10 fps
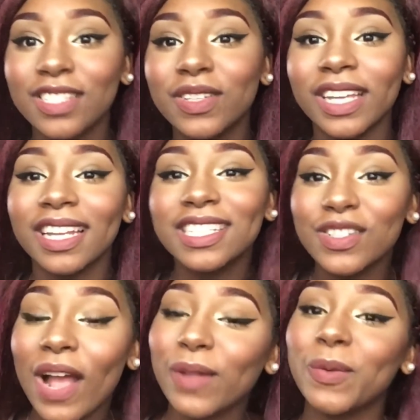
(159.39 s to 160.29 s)
You can
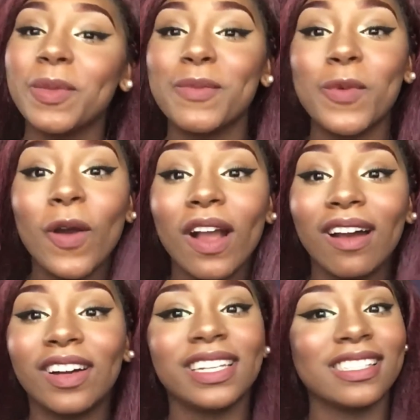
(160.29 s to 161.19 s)
interact with me more on